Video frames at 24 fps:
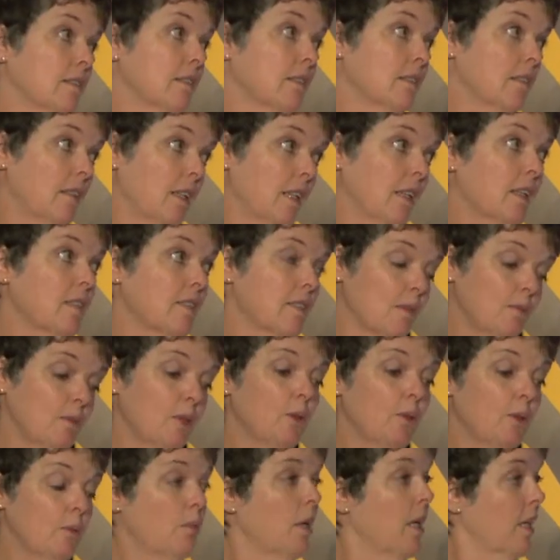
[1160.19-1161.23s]
And I guess I'm
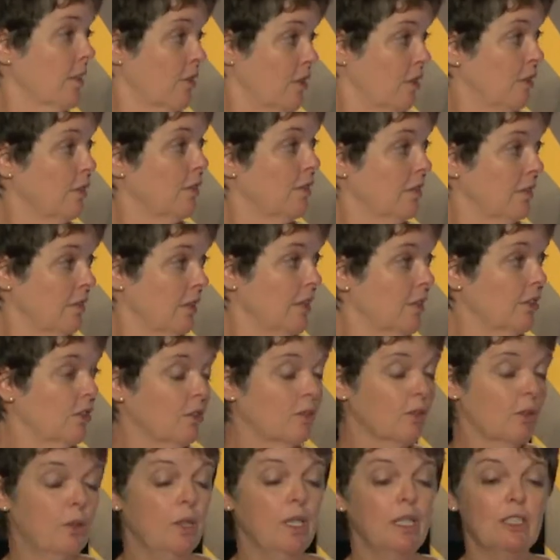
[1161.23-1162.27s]
going back to your initial
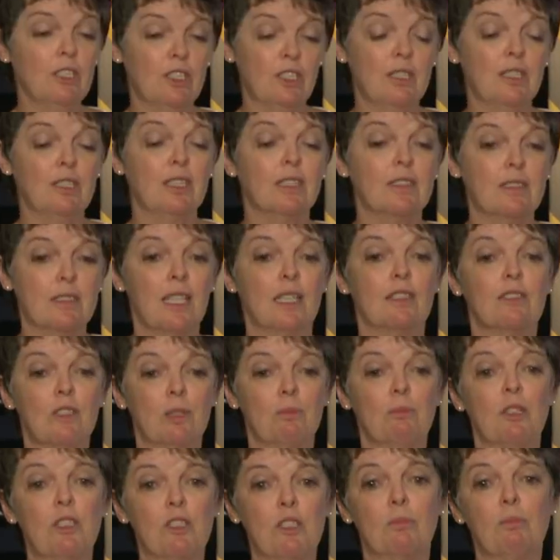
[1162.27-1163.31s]
yes. question. It's not so
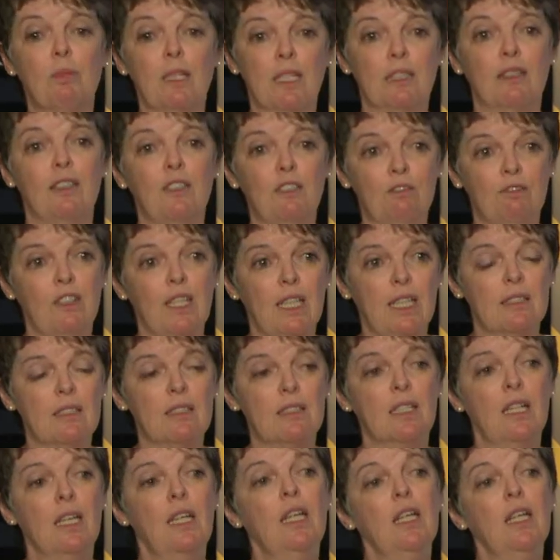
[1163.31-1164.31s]
much about the event.